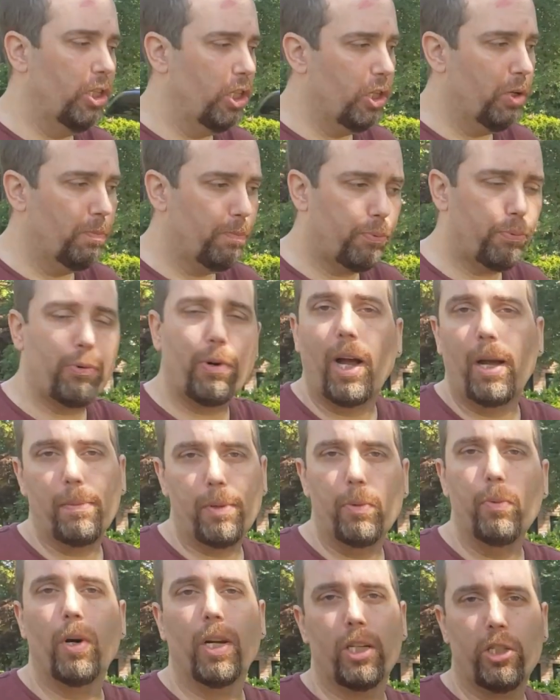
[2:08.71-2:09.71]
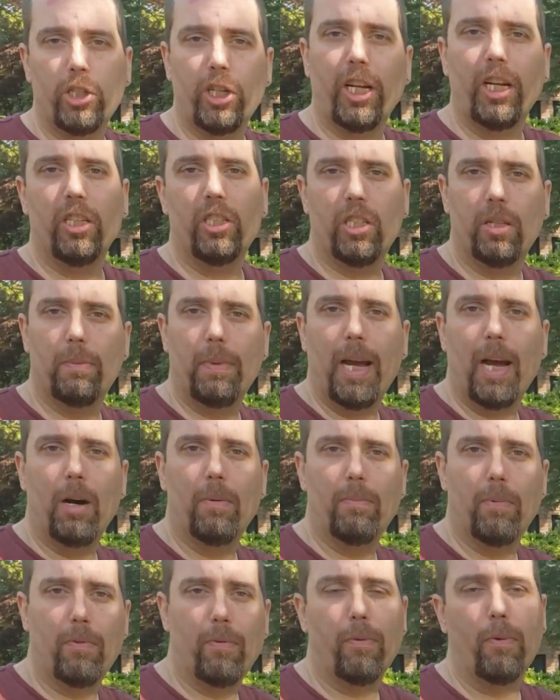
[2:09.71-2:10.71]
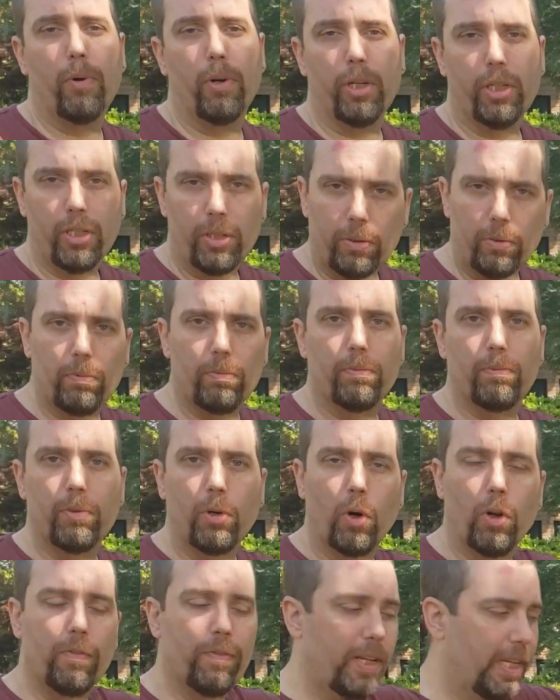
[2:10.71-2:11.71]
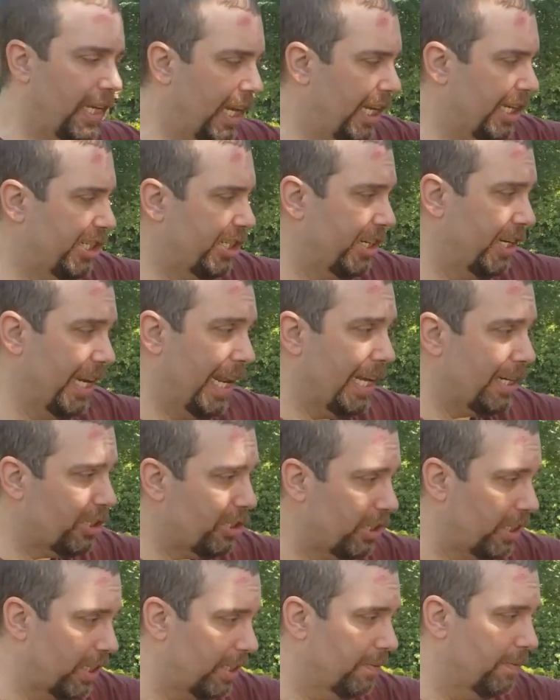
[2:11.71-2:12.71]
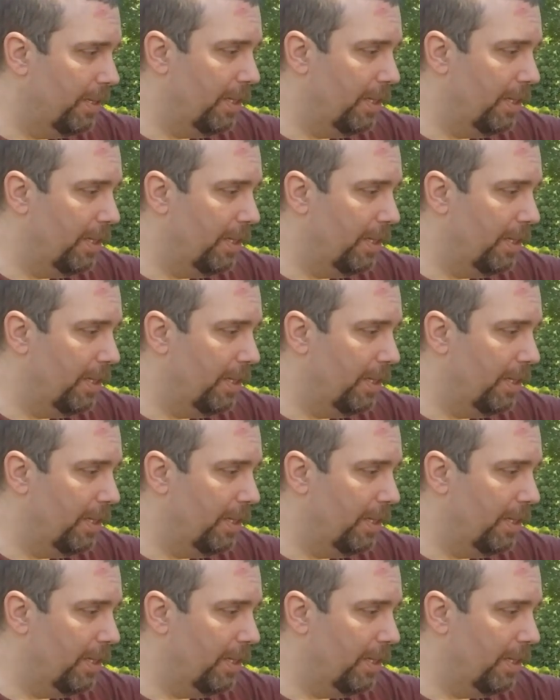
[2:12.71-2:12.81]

You probably want to change them out before you go on vacation, and actually,